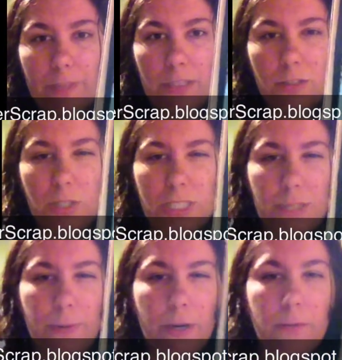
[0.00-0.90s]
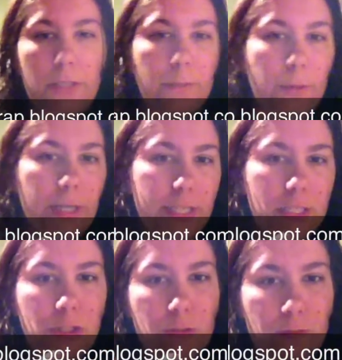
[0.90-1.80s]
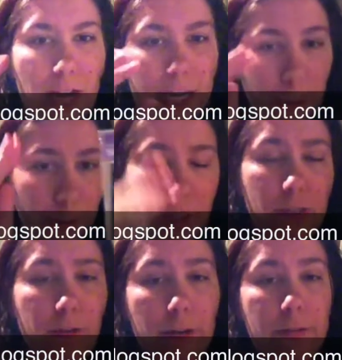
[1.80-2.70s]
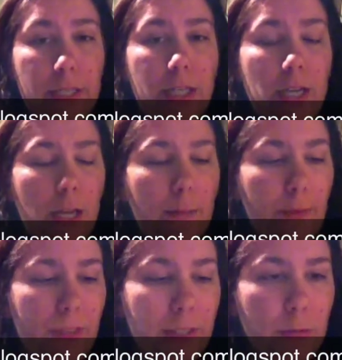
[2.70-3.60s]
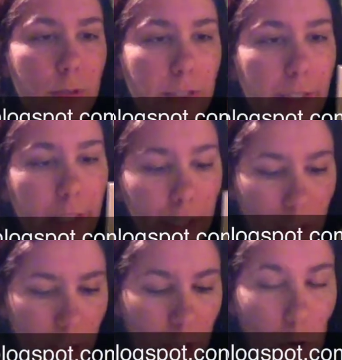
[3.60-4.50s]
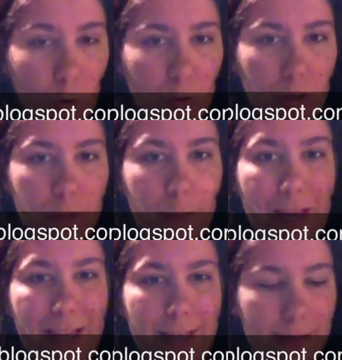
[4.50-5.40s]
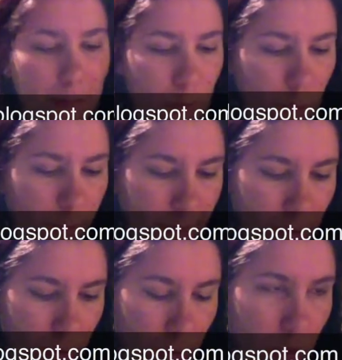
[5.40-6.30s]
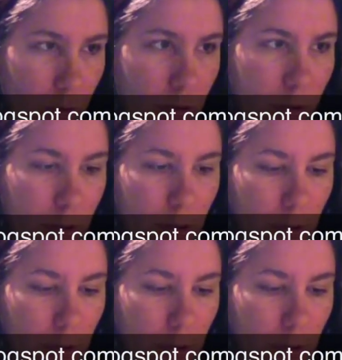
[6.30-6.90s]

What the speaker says: So it's the part when your book gets too fat, you put it around it. But this one here holds pens or pencils.